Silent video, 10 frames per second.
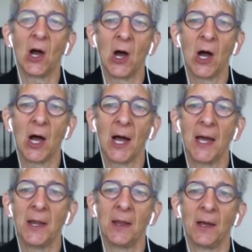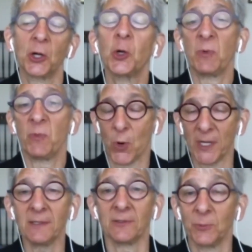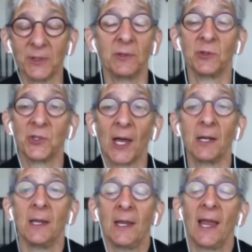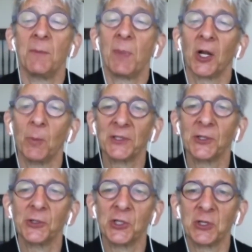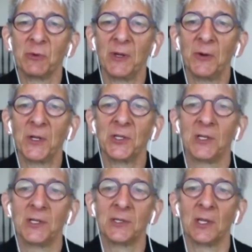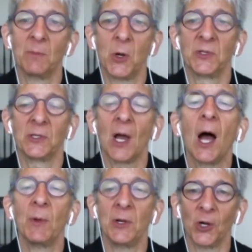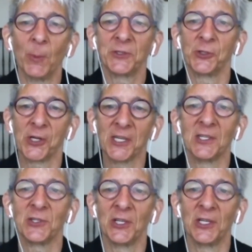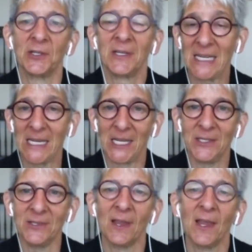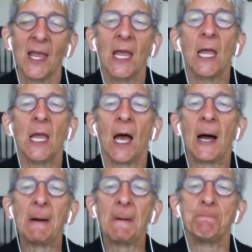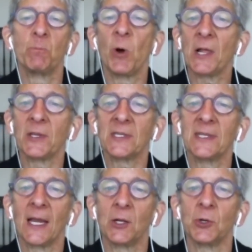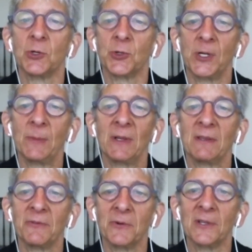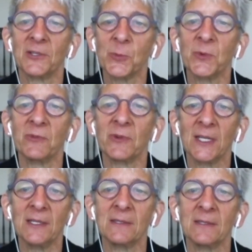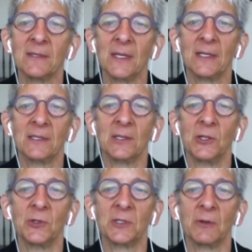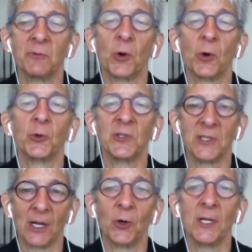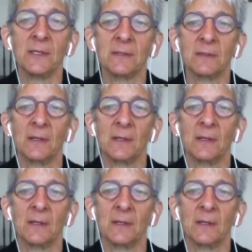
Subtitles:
on a group of boys with Duchenne and Becker muscular dystrophy, which is the most common neuromuscular condition in kids. One of the standard treatments for this group of kids is the use of corticosteroids.